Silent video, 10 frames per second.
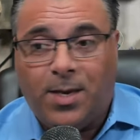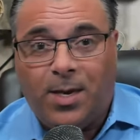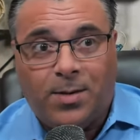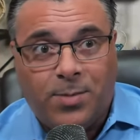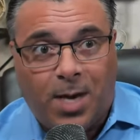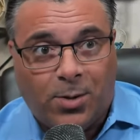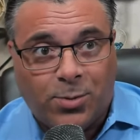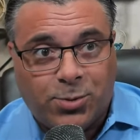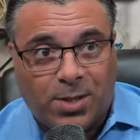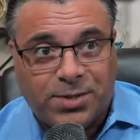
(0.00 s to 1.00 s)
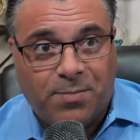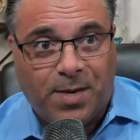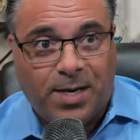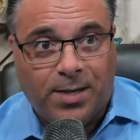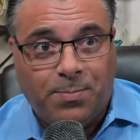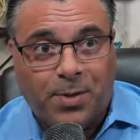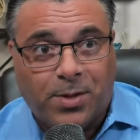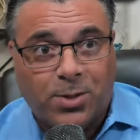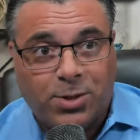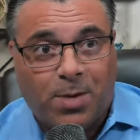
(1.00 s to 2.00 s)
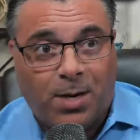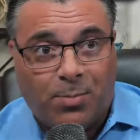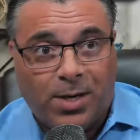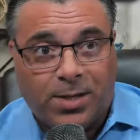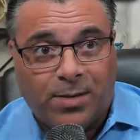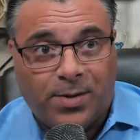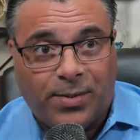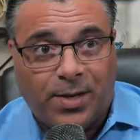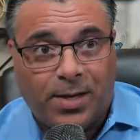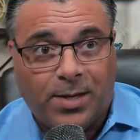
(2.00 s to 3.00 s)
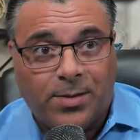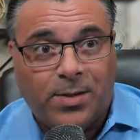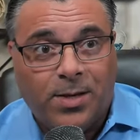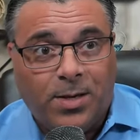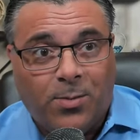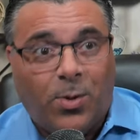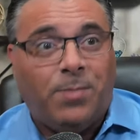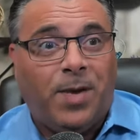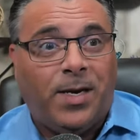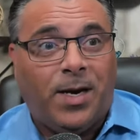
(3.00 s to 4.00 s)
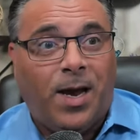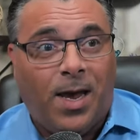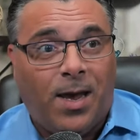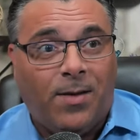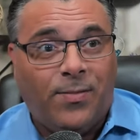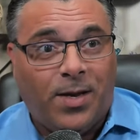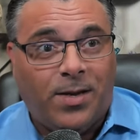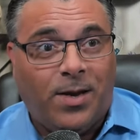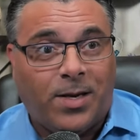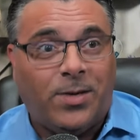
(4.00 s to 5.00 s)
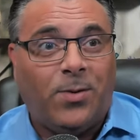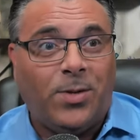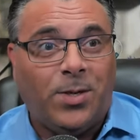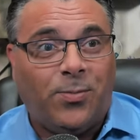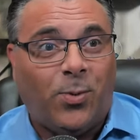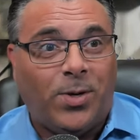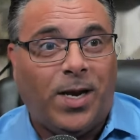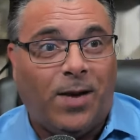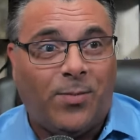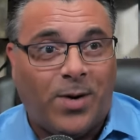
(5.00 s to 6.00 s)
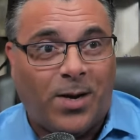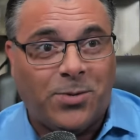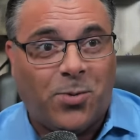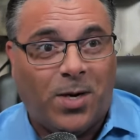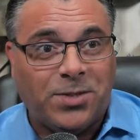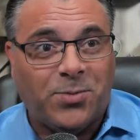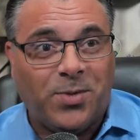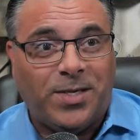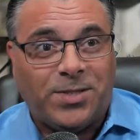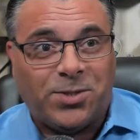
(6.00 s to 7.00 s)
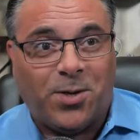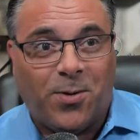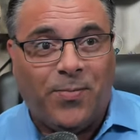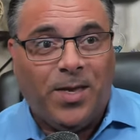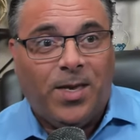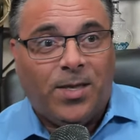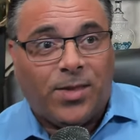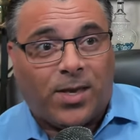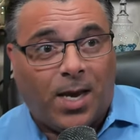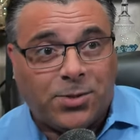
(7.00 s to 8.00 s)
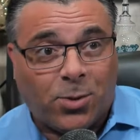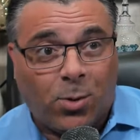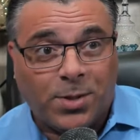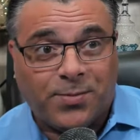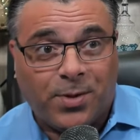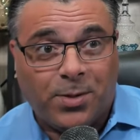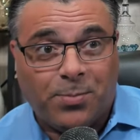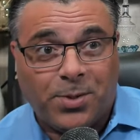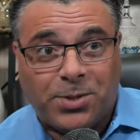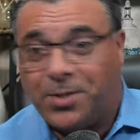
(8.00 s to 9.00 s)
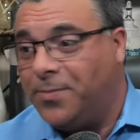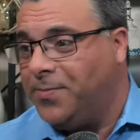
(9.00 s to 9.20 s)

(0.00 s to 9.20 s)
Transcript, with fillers: and I don't trust the maid because she might break everything. And what maid I have, uh, I can only afford to have around twice a week. So the cats are always very appreciative.